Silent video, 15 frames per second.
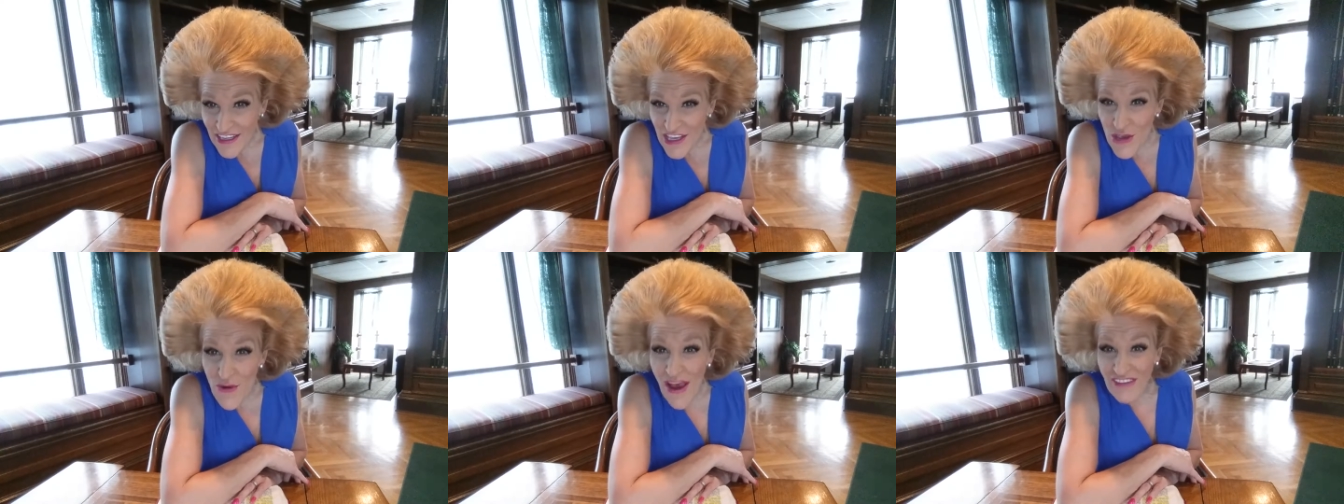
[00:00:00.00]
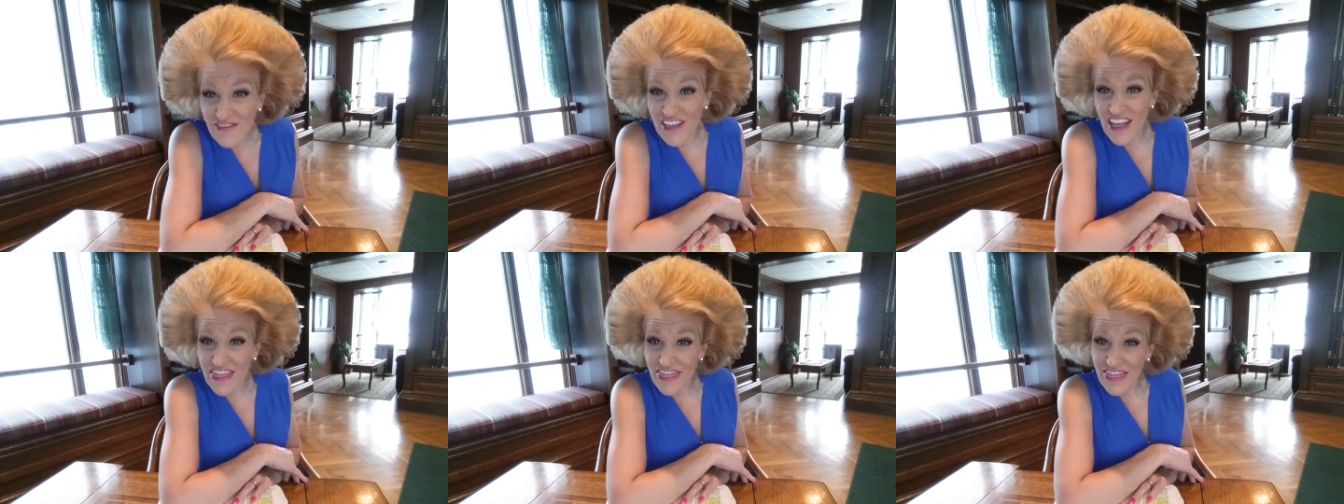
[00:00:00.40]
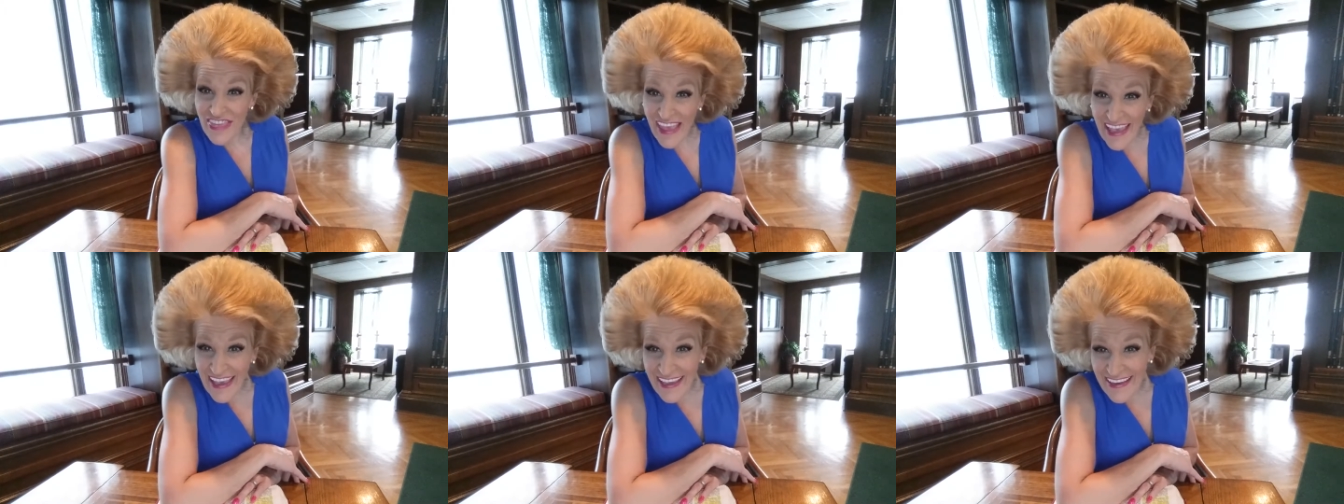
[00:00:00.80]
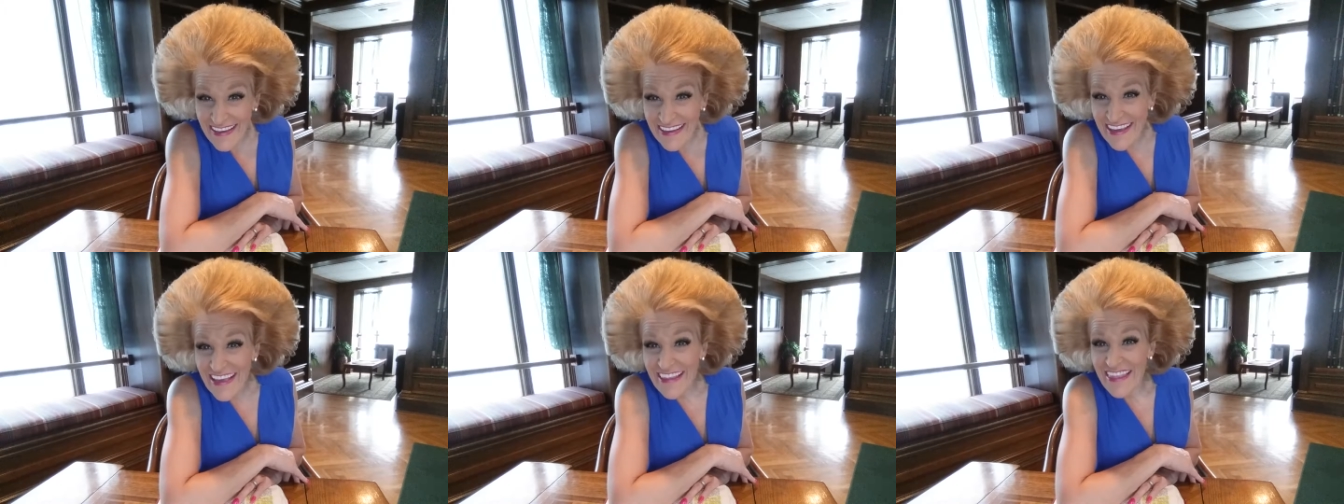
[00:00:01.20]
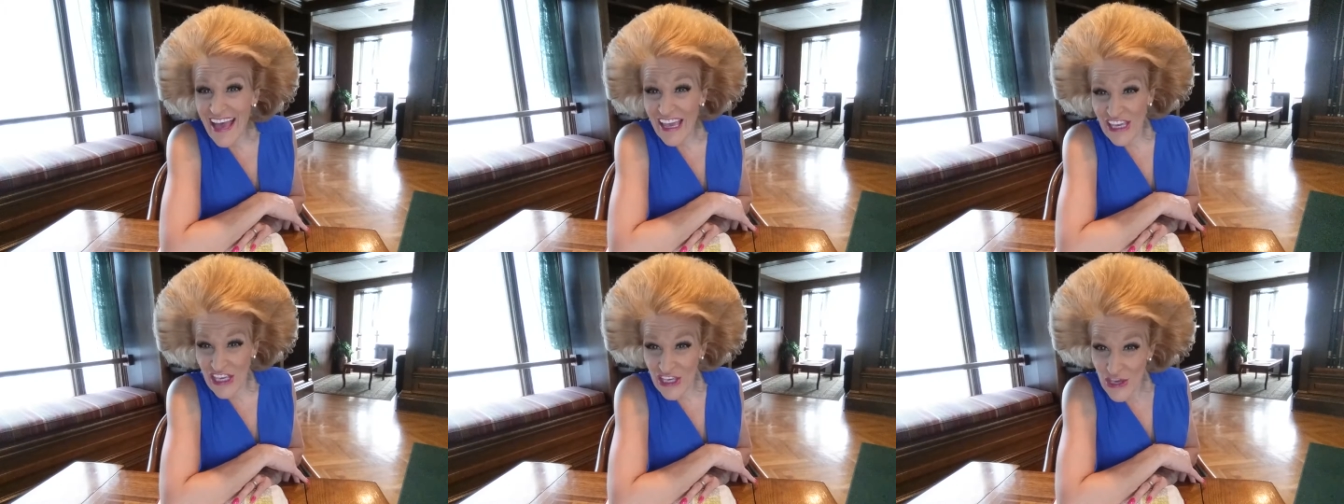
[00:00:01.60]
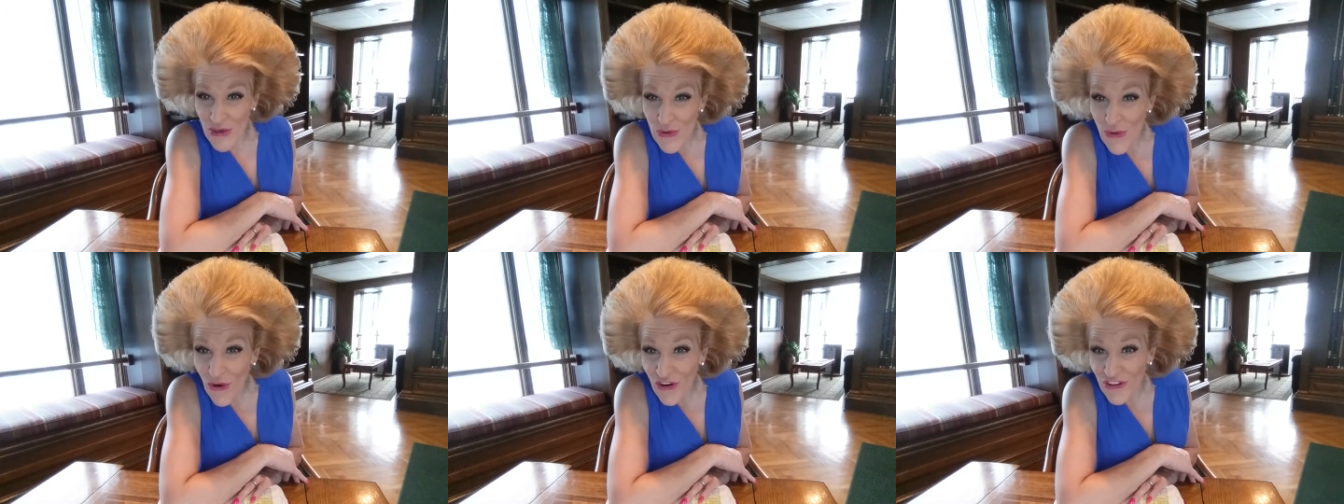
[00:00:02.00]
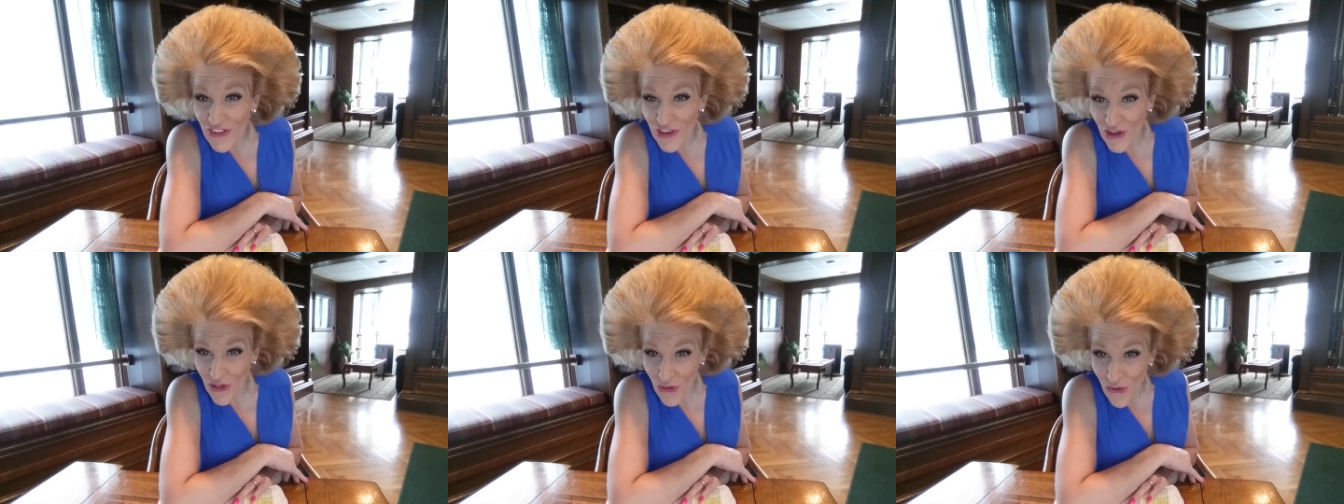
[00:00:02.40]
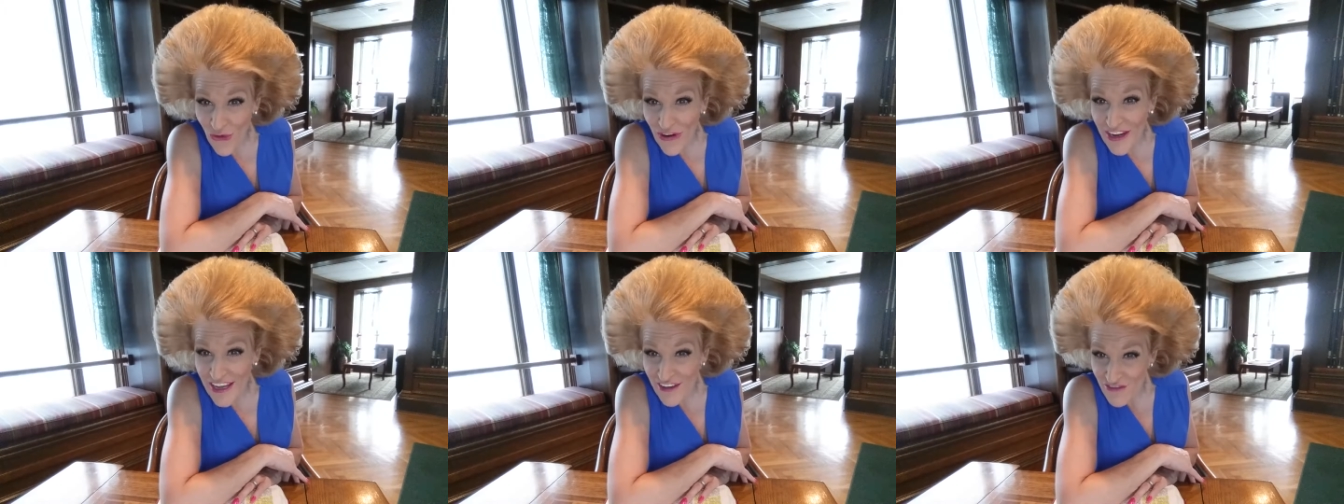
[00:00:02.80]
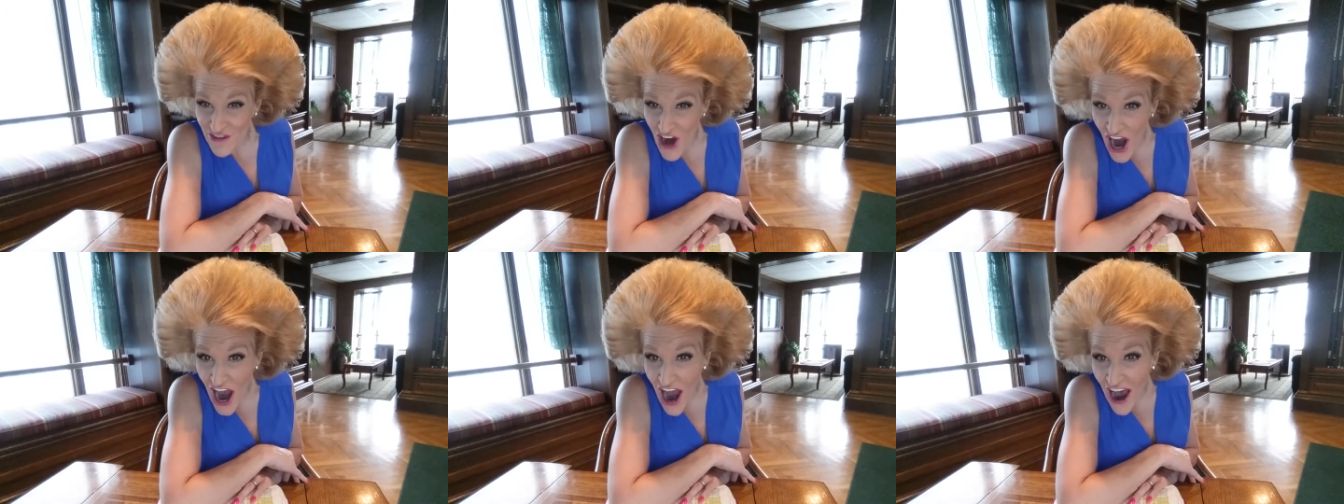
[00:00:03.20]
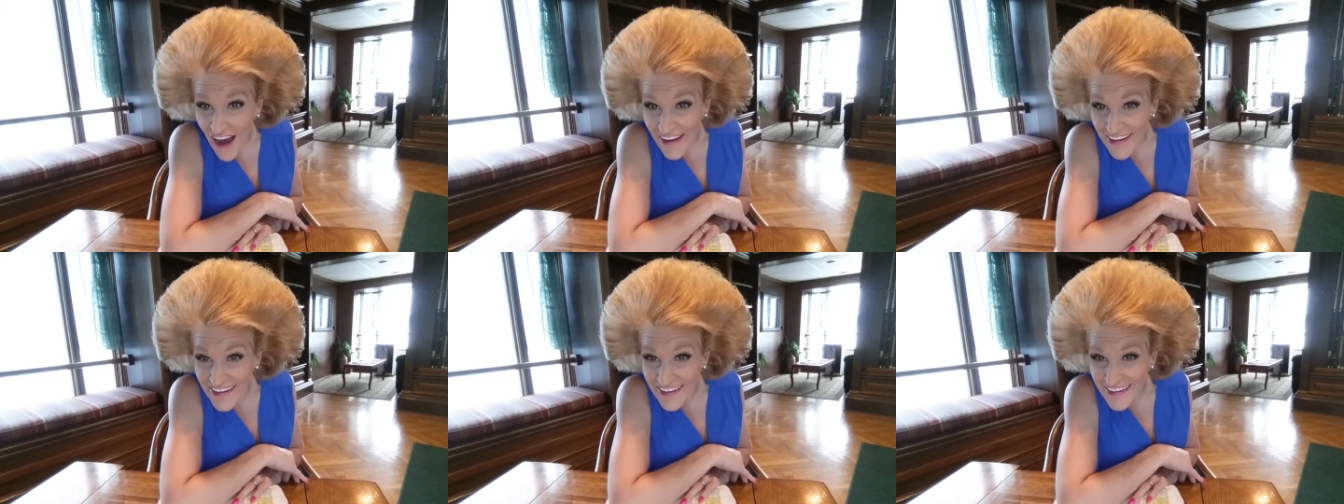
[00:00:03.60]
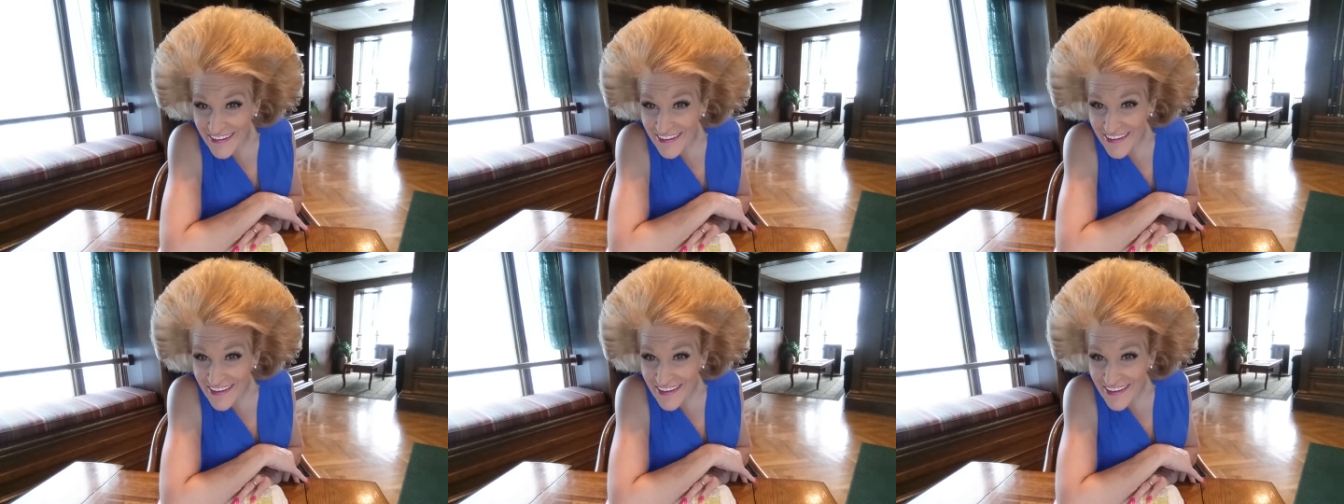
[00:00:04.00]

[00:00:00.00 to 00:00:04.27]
You have to think that you are the glory of God.